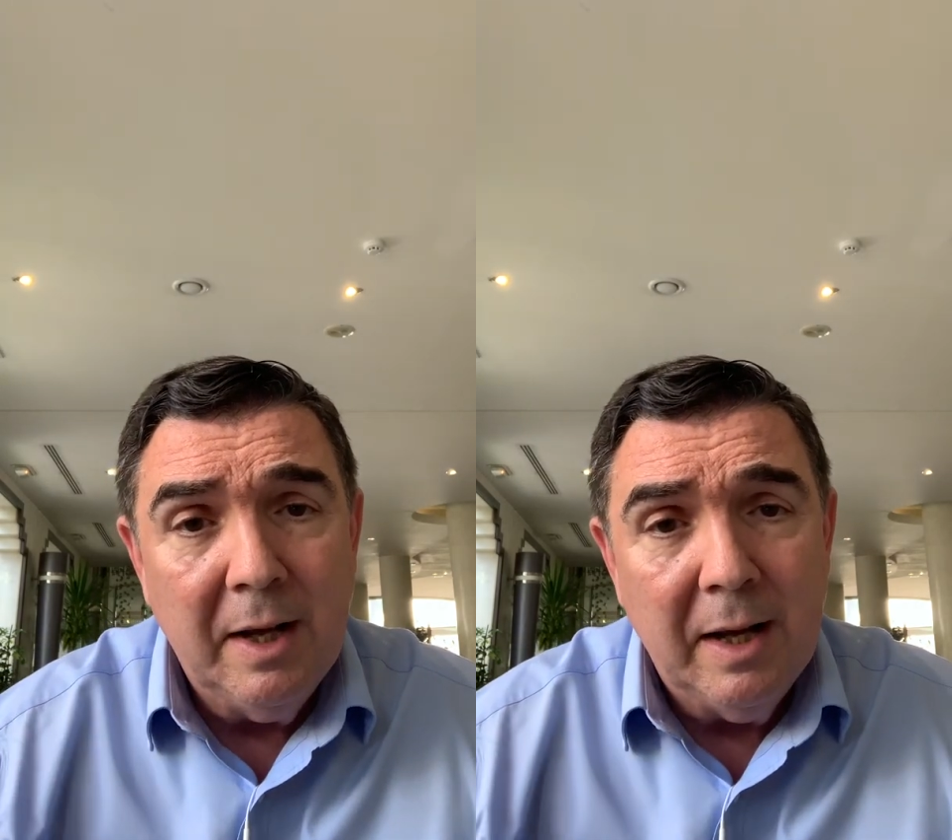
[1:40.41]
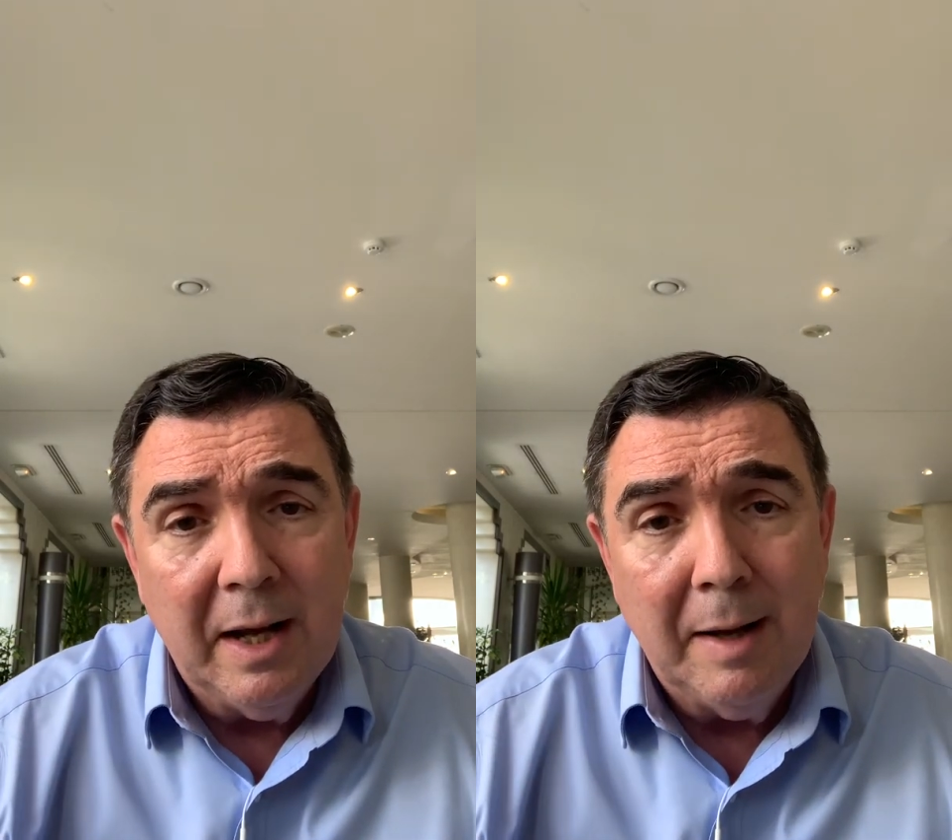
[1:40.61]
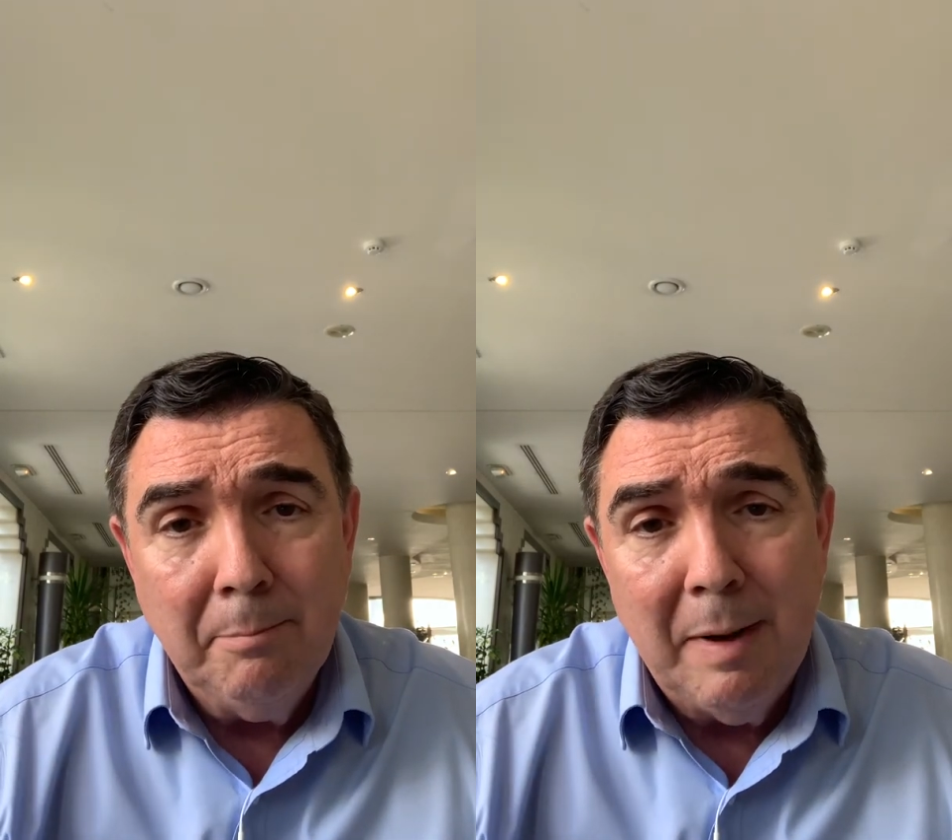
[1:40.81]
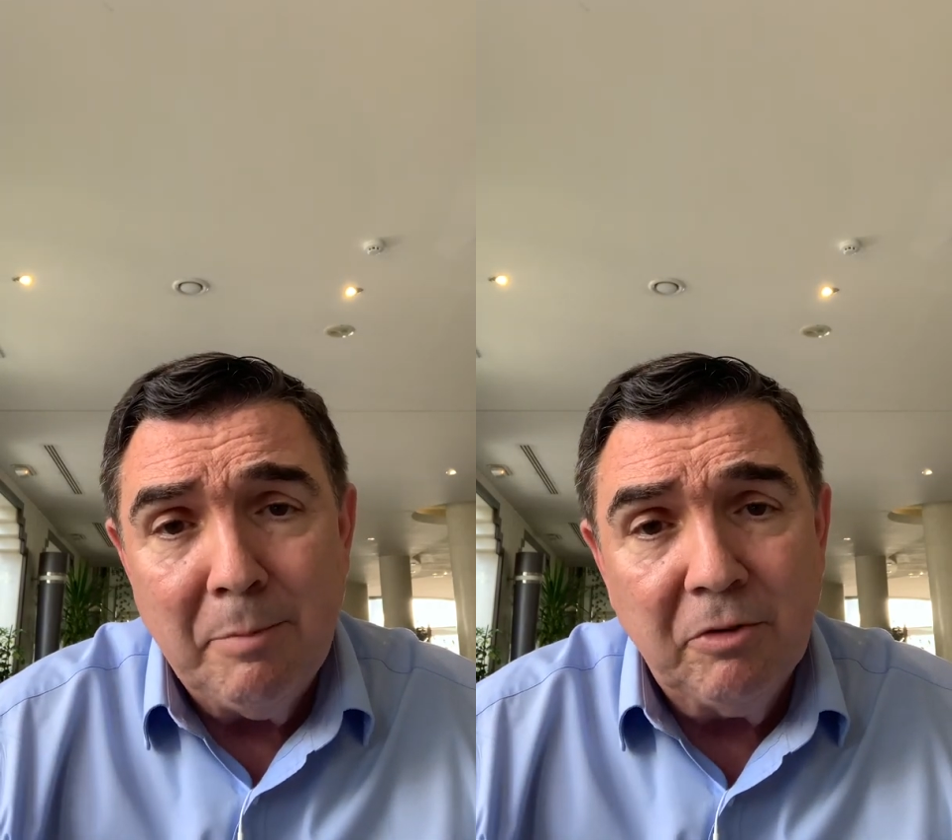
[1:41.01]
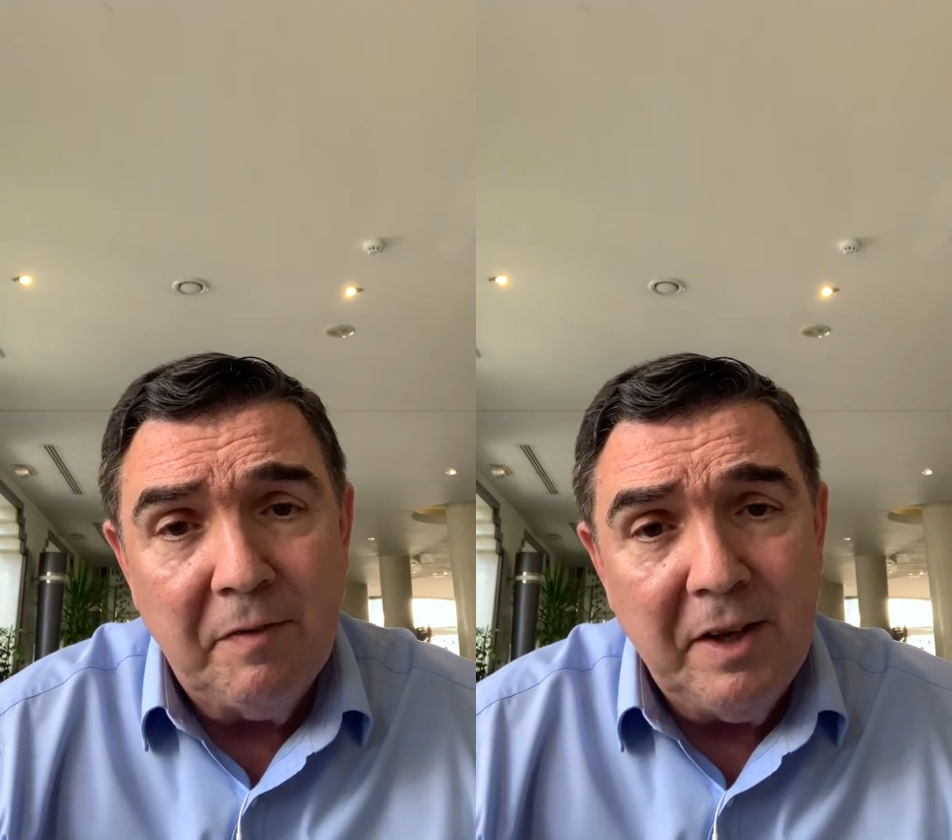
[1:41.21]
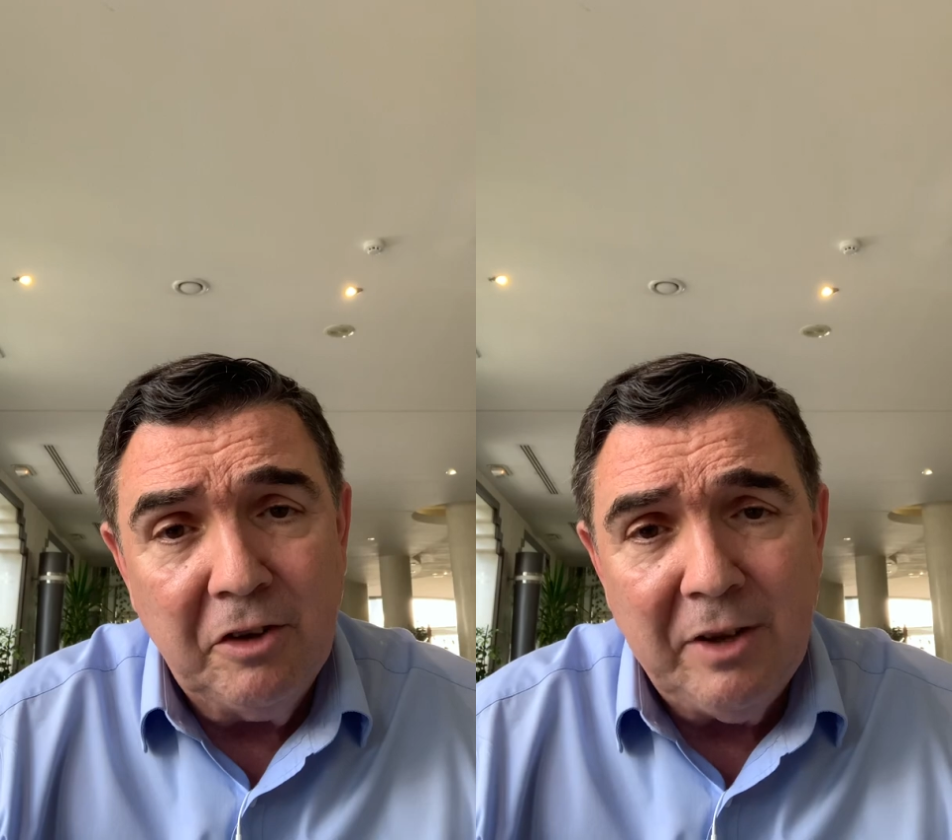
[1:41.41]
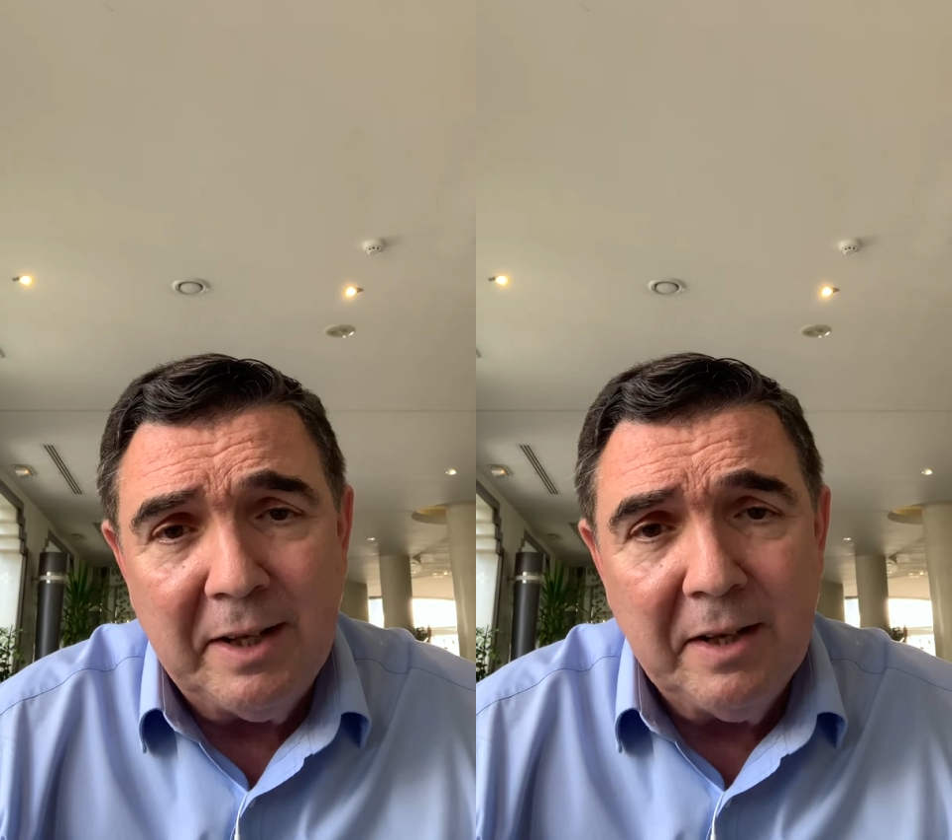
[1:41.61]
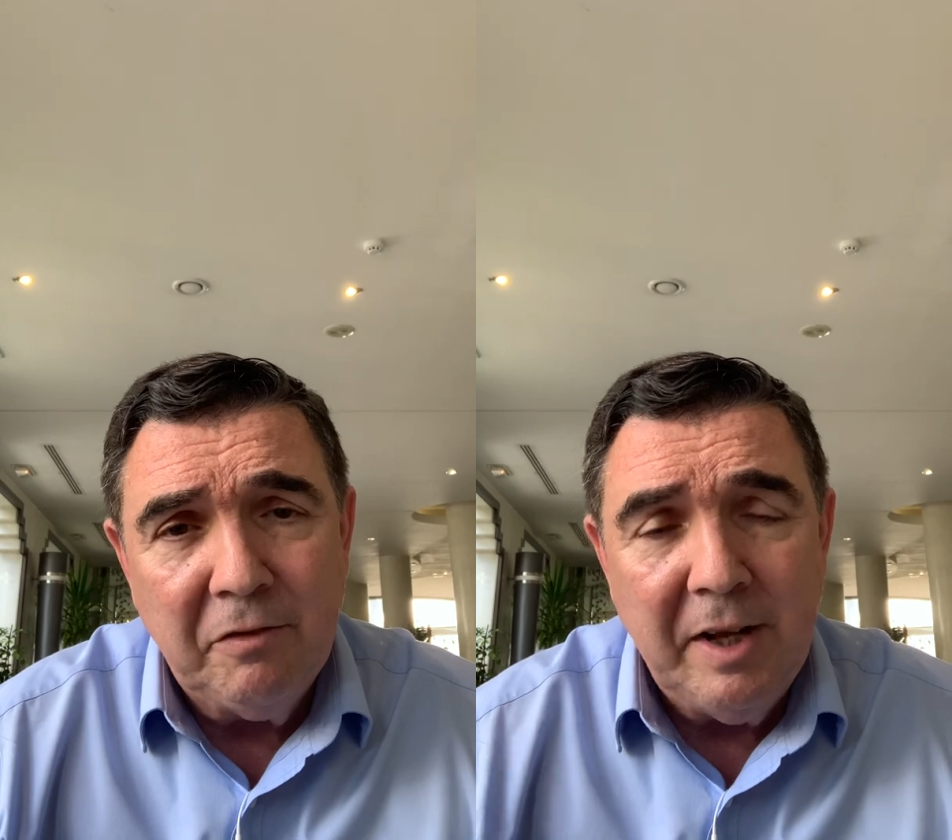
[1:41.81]
members of the
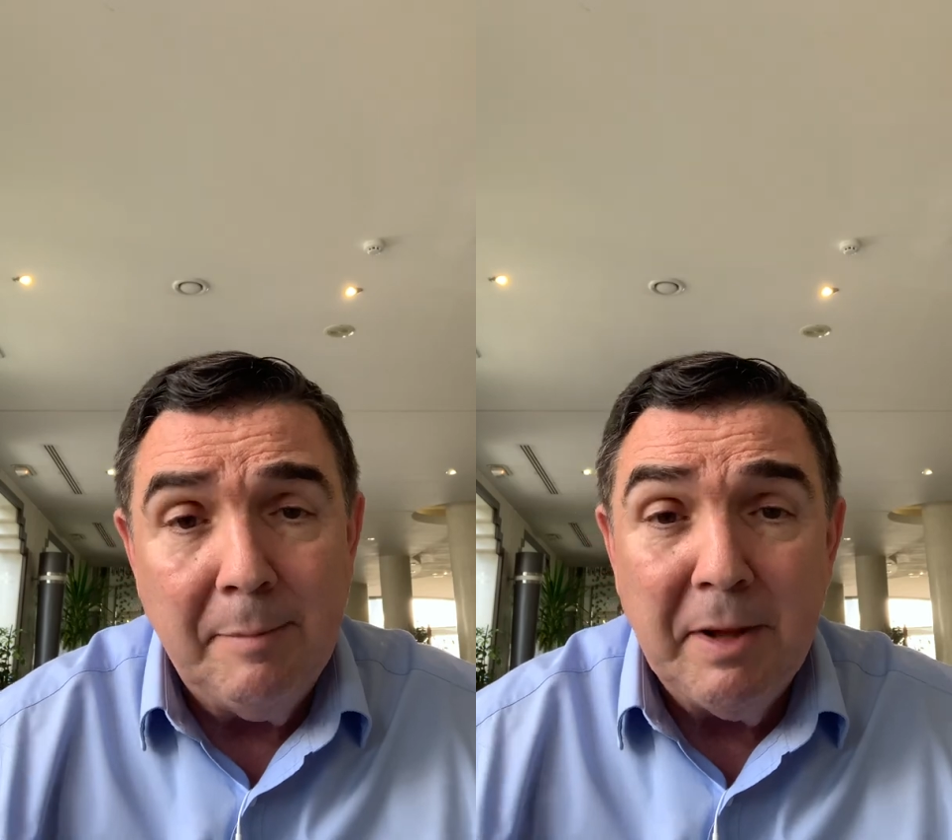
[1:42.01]
executive team.